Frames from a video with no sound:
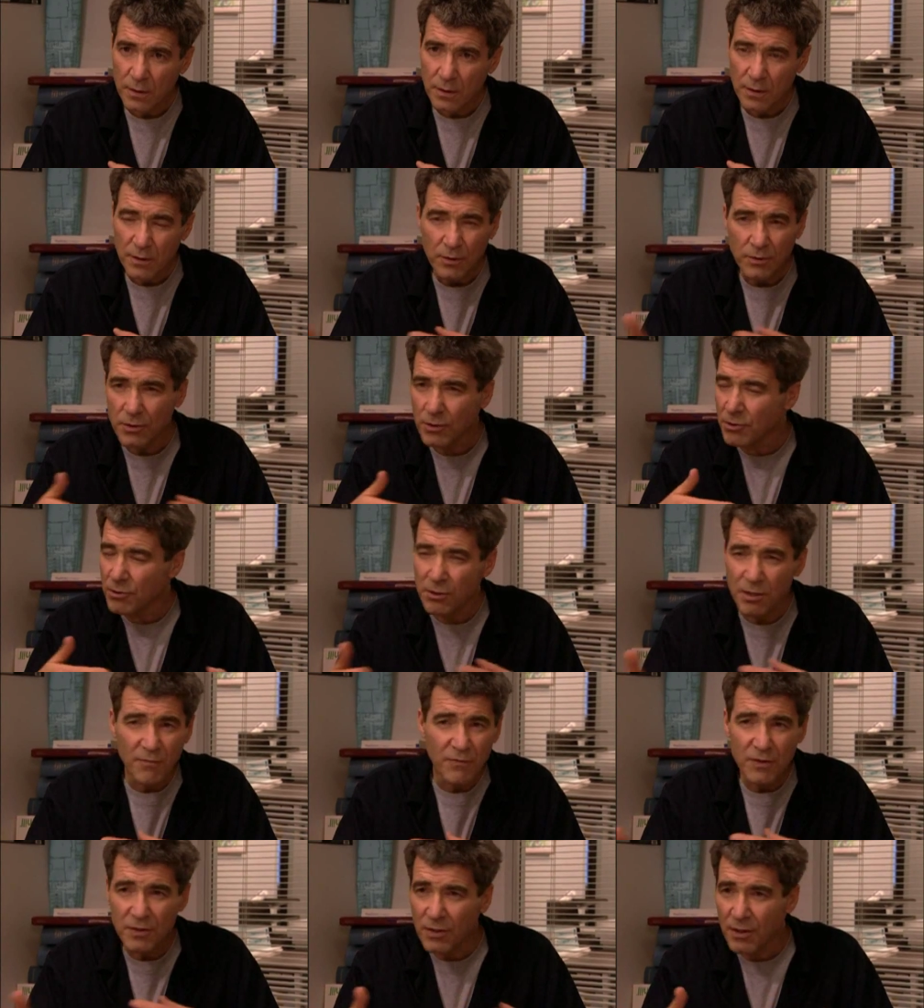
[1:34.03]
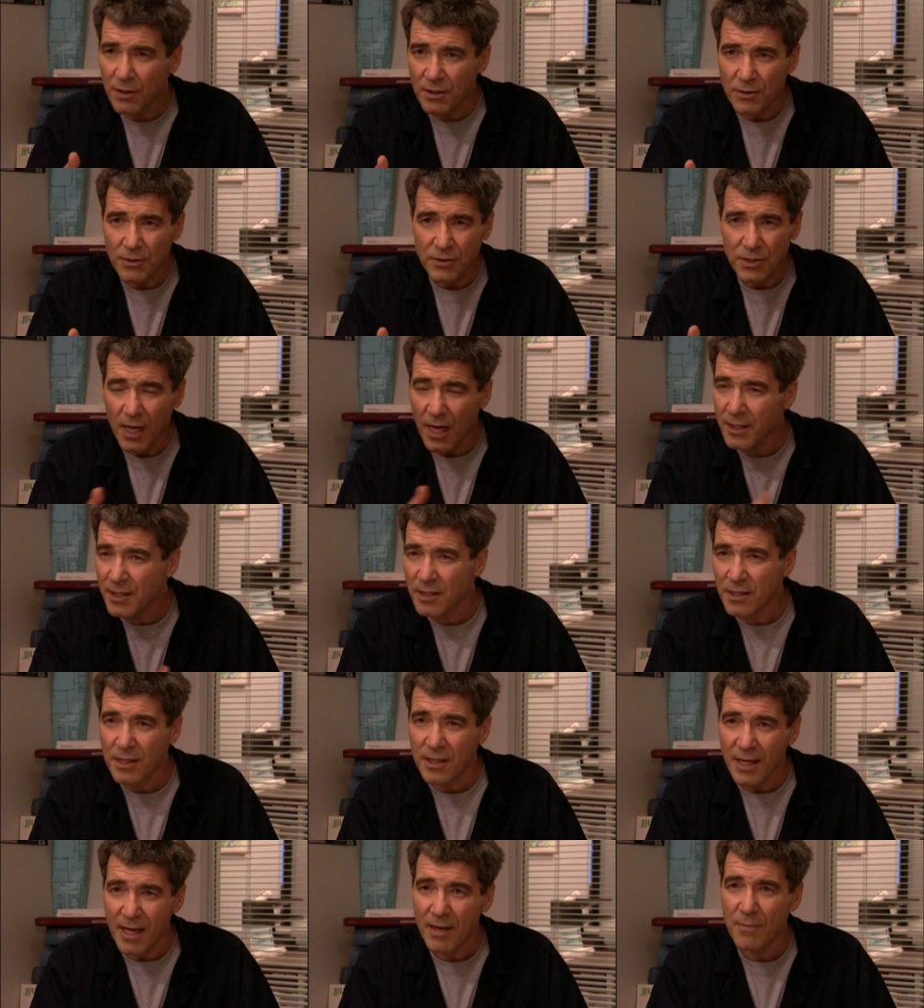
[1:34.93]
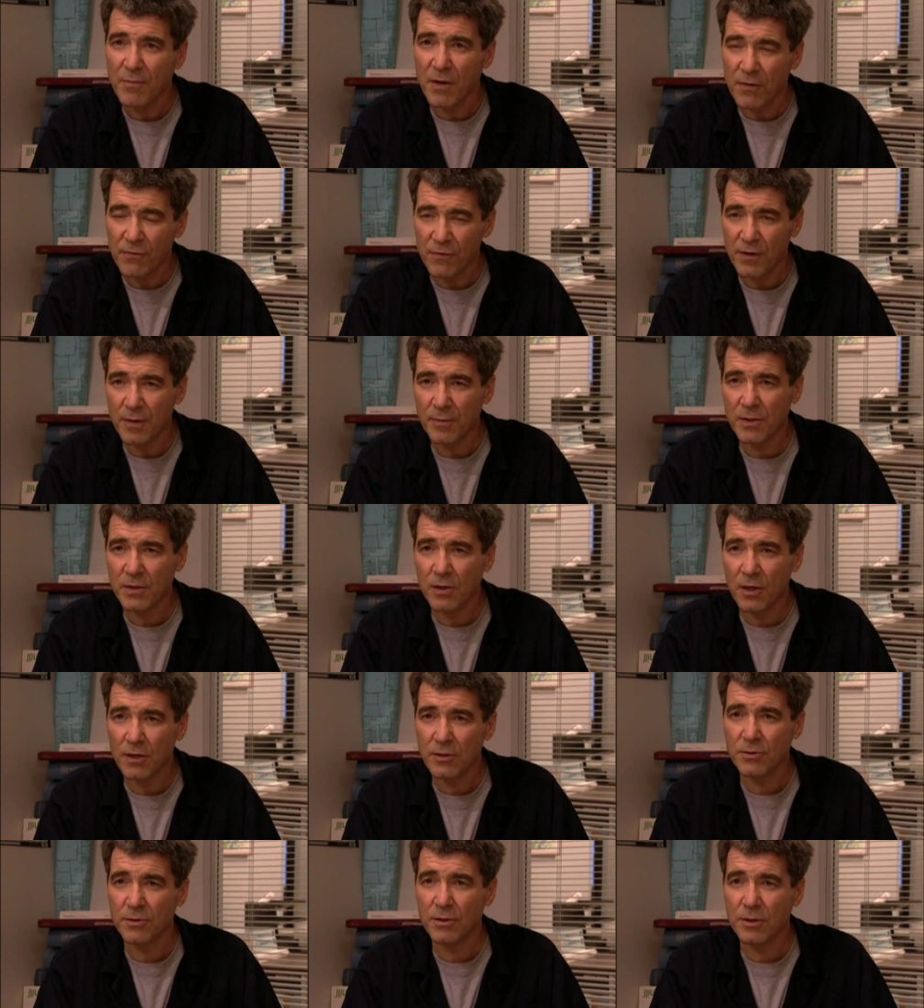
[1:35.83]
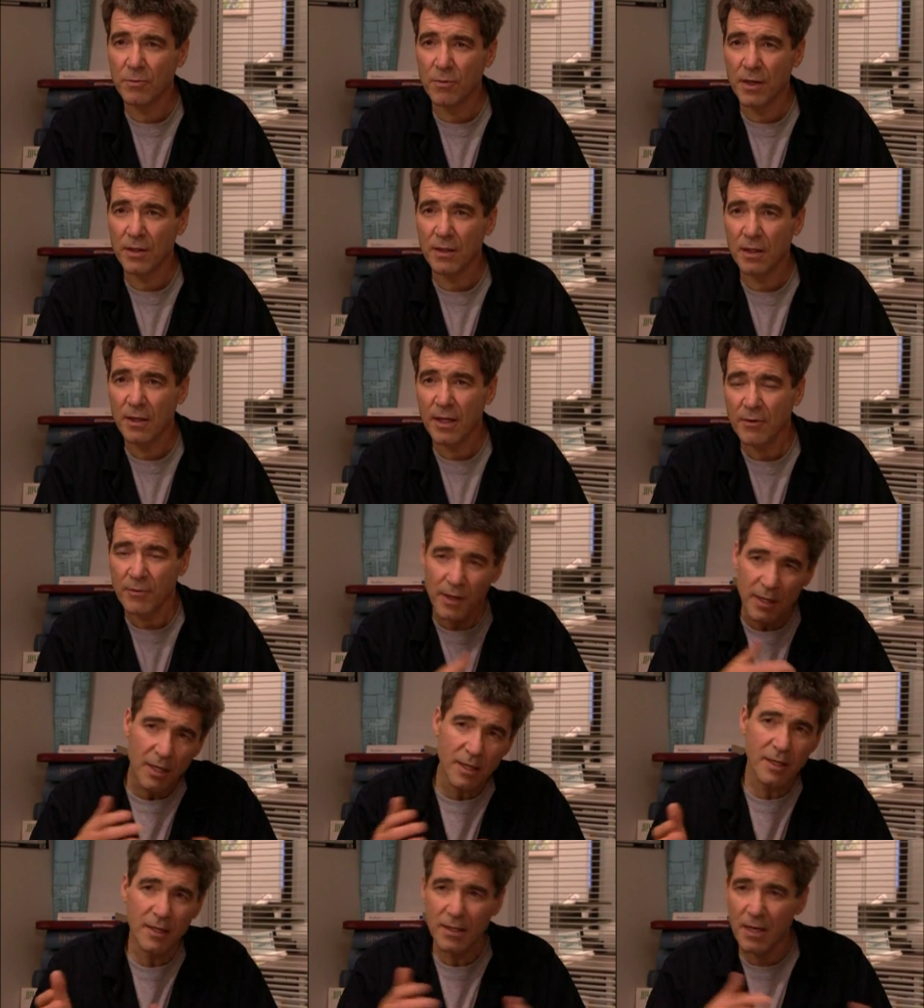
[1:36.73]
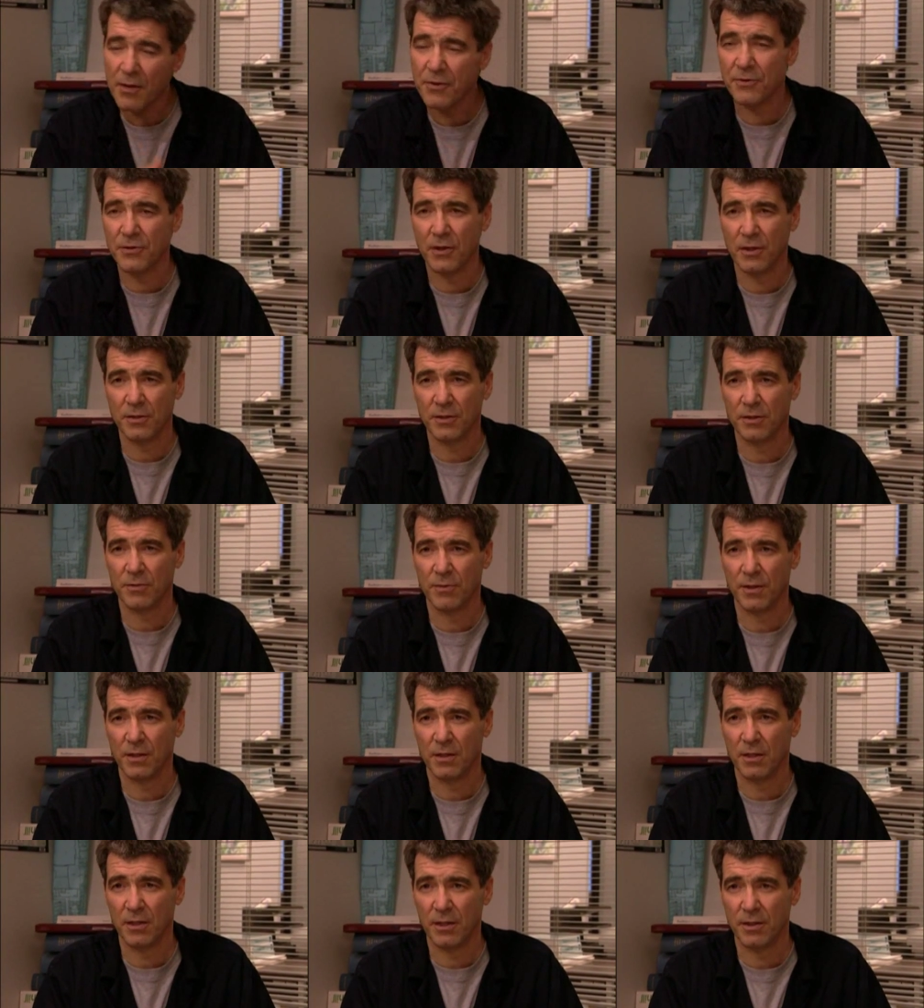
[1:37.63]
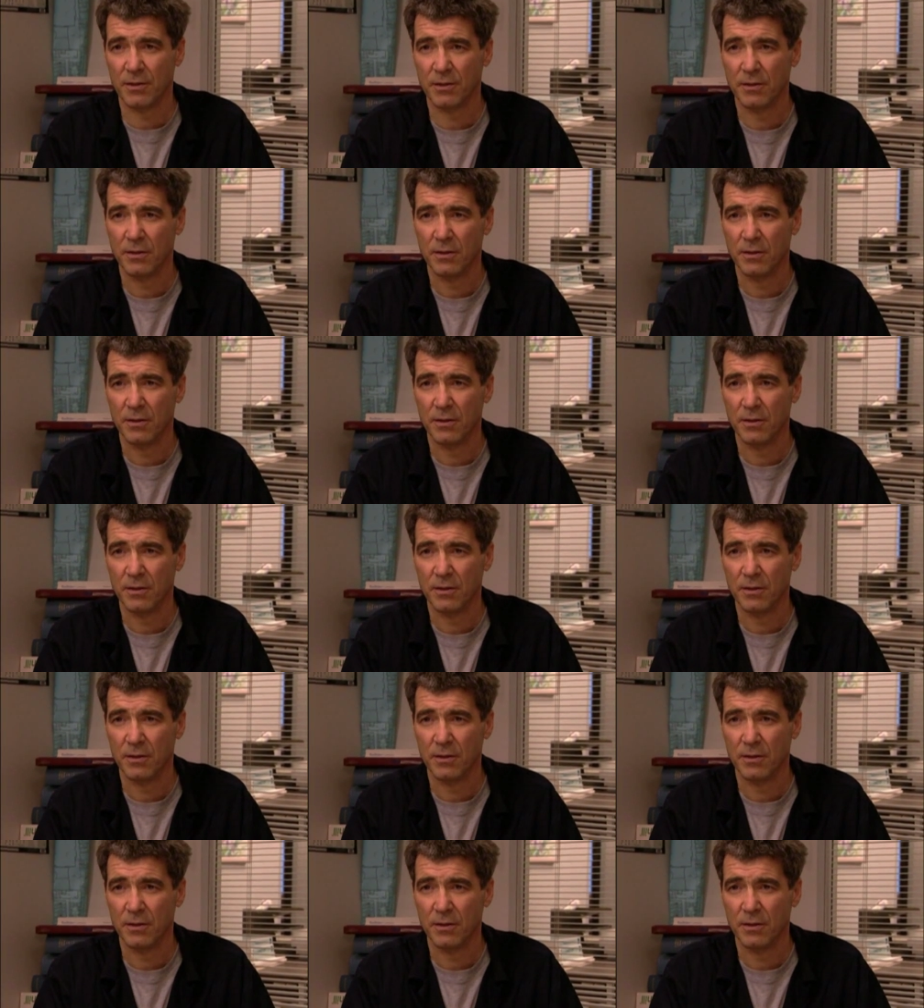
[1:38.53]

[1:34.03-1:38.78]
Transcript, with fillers: Those are two different doctors. I didn't get my family doctor to write the letter. I got another doctor to write the letter.